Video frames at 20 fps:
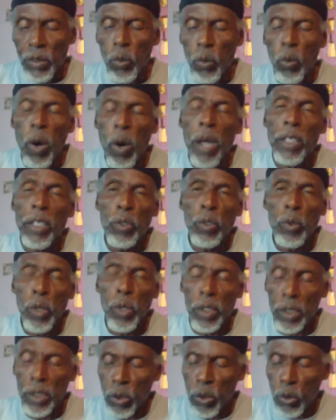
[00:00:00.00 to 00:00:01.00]
1,
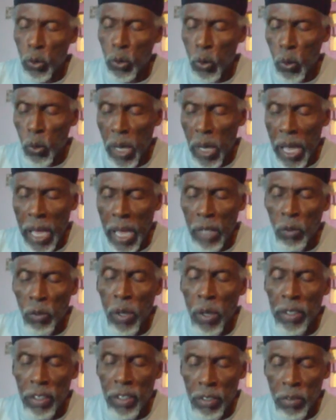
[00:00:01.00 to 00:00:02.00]
2 is 2, and
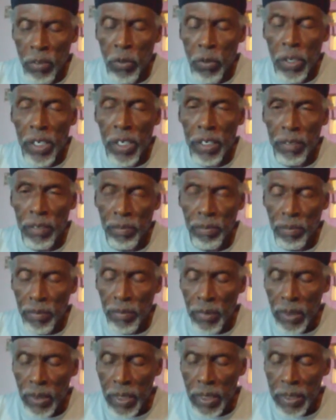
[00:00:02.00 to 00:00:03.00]
1 is 3.
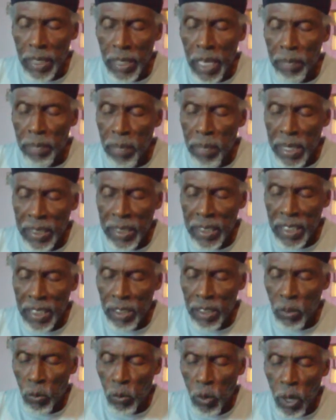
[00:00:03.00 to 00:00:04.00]
That makes
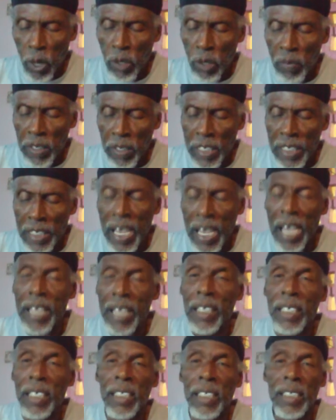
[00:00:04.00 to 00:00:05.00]
it 1 over the
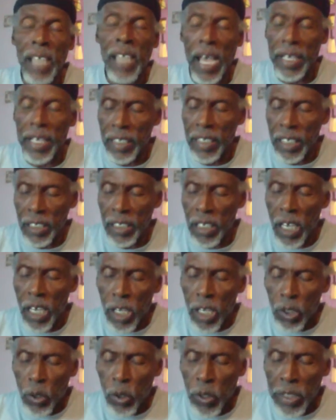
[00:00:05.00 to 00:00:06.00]
9, 19.
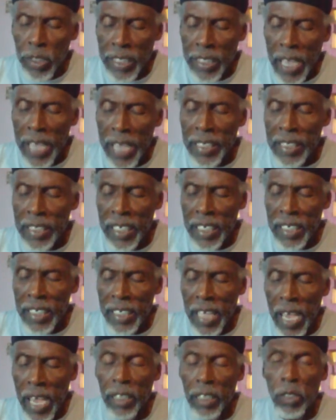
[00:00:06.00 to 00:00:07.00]
2 into
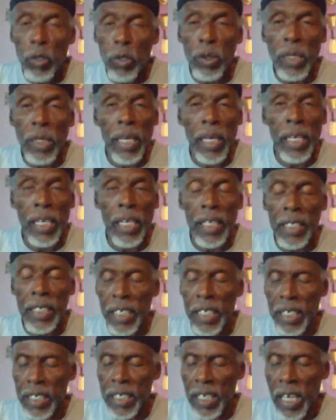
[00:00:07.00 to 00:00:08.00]
19, 9 2s are
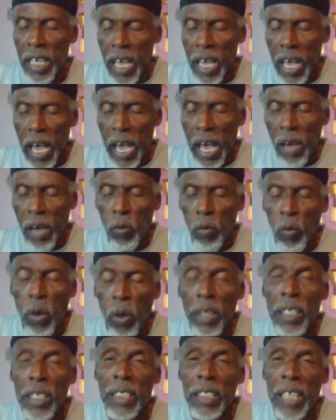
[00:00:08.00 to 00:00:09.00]
18, and
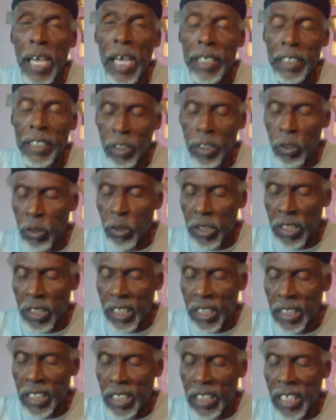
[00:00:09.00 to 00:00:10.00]
1 is 19. 2 into
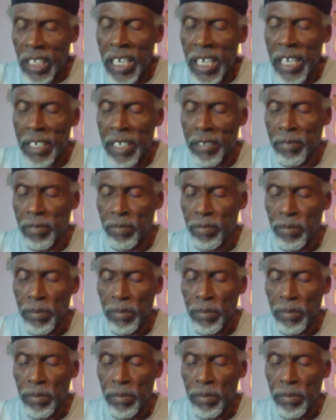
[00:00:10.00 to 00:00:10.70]
16, 8.